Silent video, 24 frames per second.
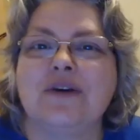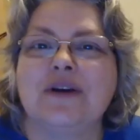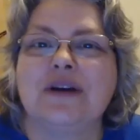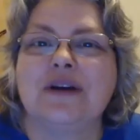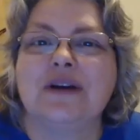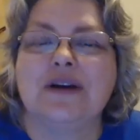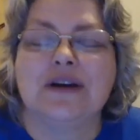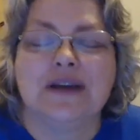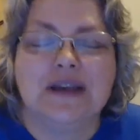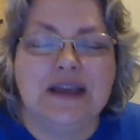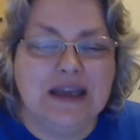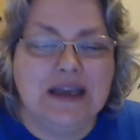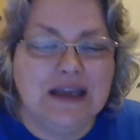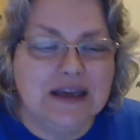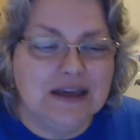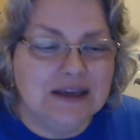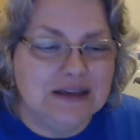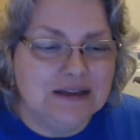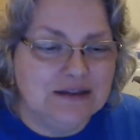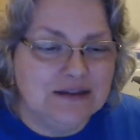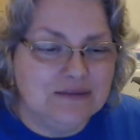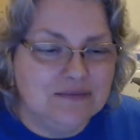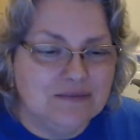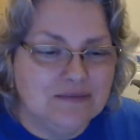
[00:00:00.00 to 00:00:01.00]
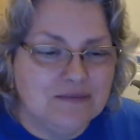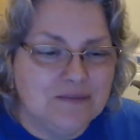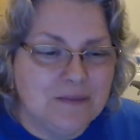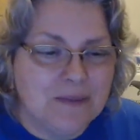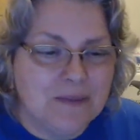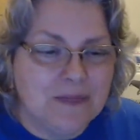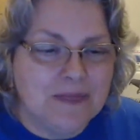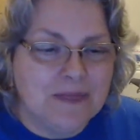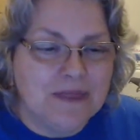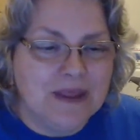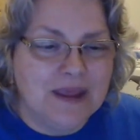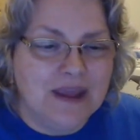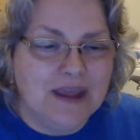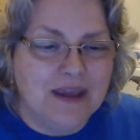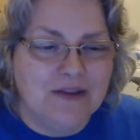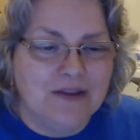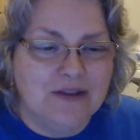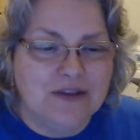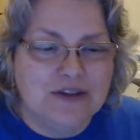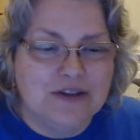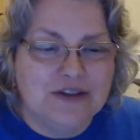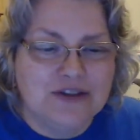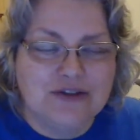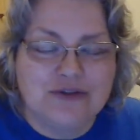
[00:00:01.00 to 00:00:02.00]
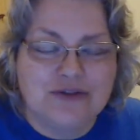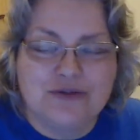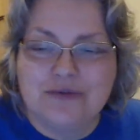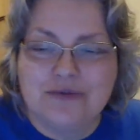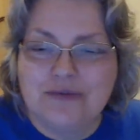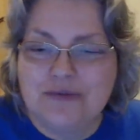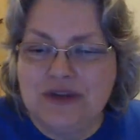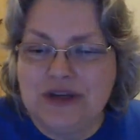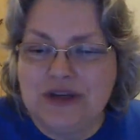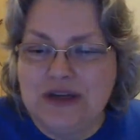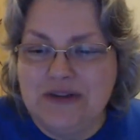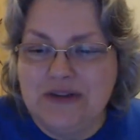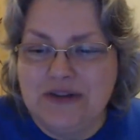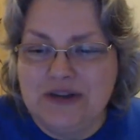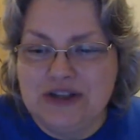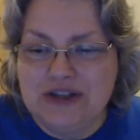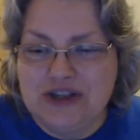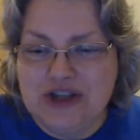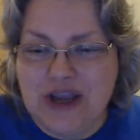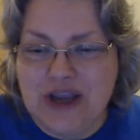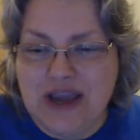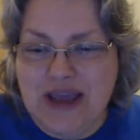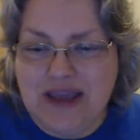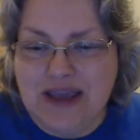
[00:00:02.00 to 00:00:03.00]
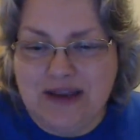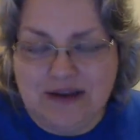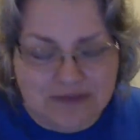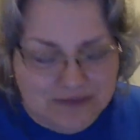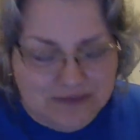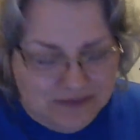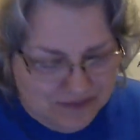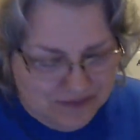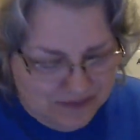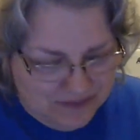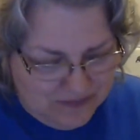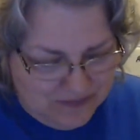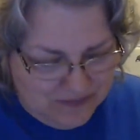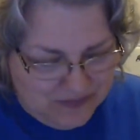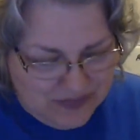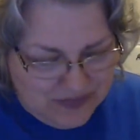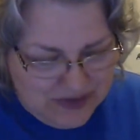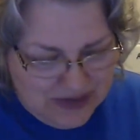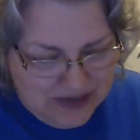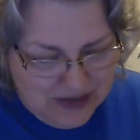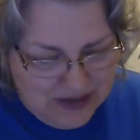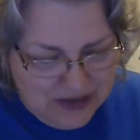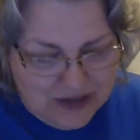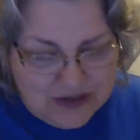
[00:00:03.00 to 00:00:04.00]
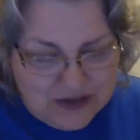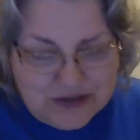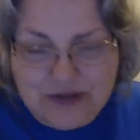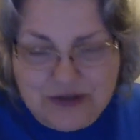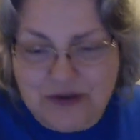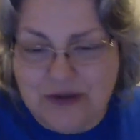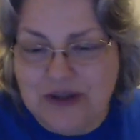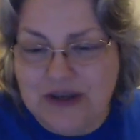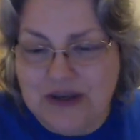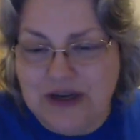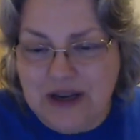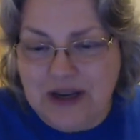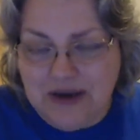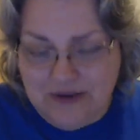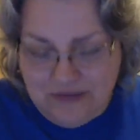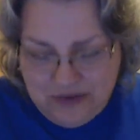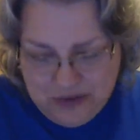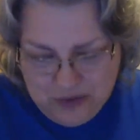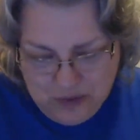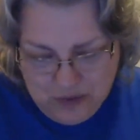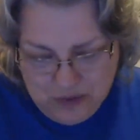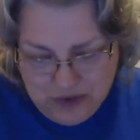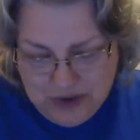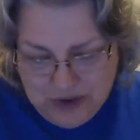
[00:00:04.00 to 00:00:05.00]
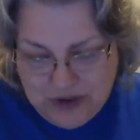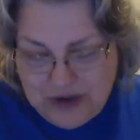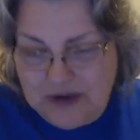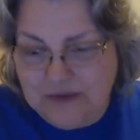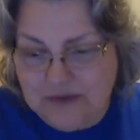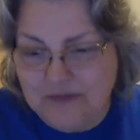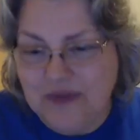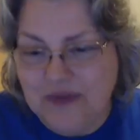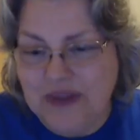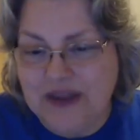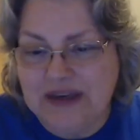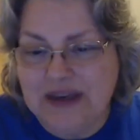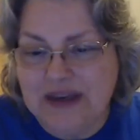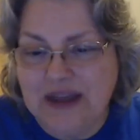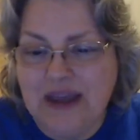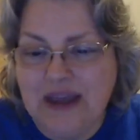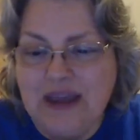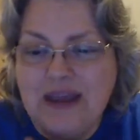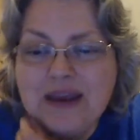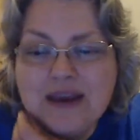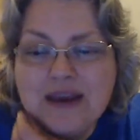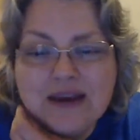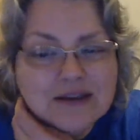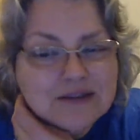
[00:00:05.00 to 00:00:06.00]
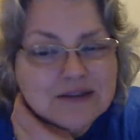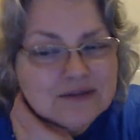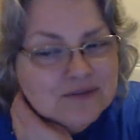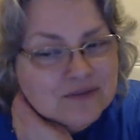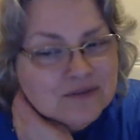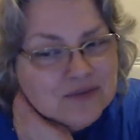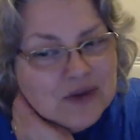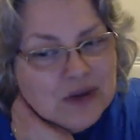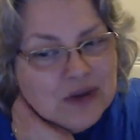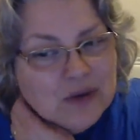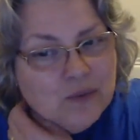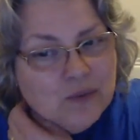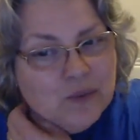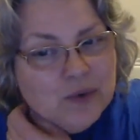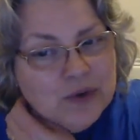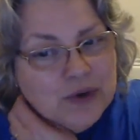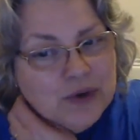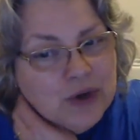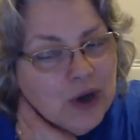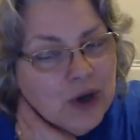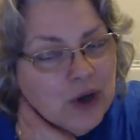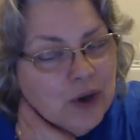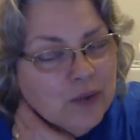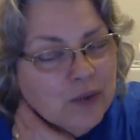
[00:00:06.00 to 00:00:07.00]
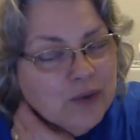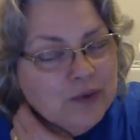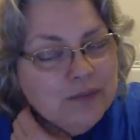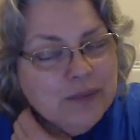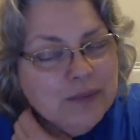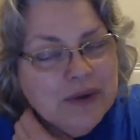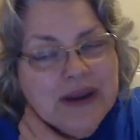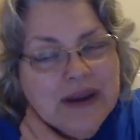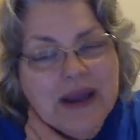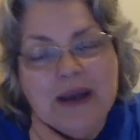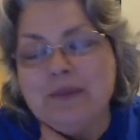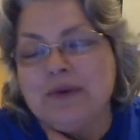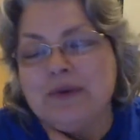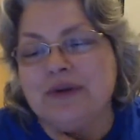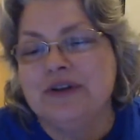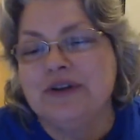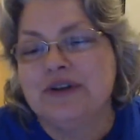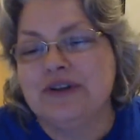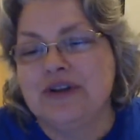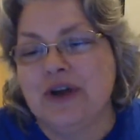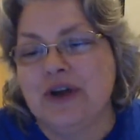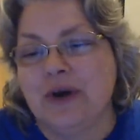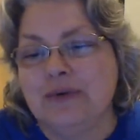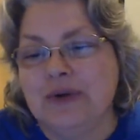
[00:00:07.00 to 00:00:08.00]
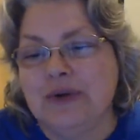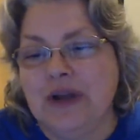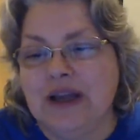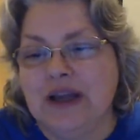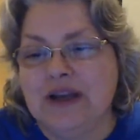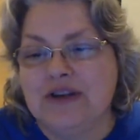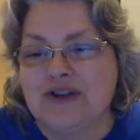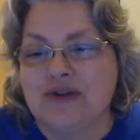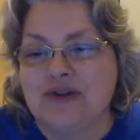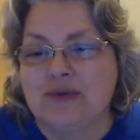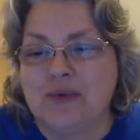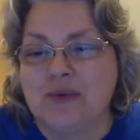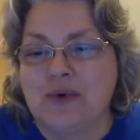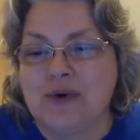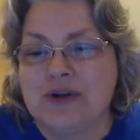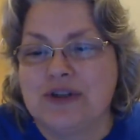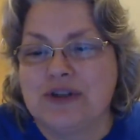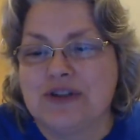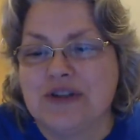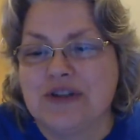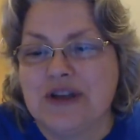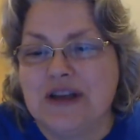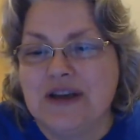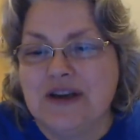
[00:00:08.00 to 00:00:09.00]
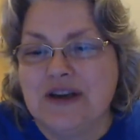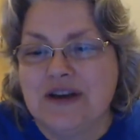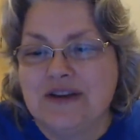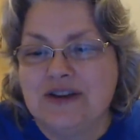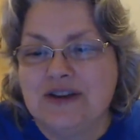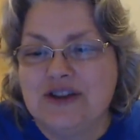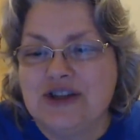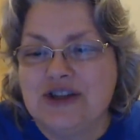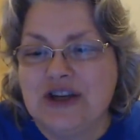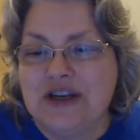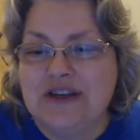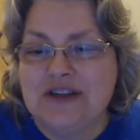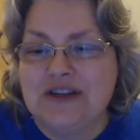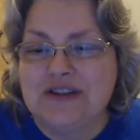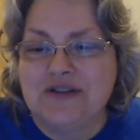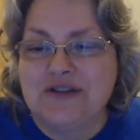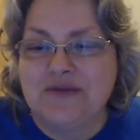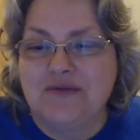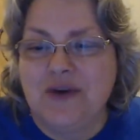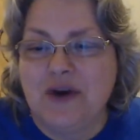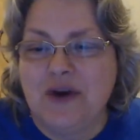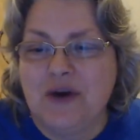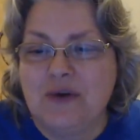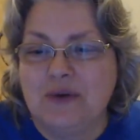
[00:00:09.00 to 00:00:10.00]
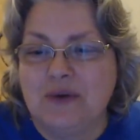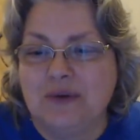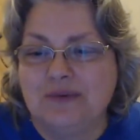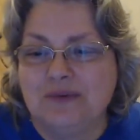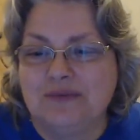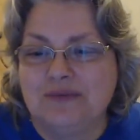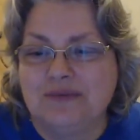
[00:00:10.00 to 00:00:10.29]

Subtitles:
again in the chat so that everyone that can will go and be able to donate towards Gina's phone.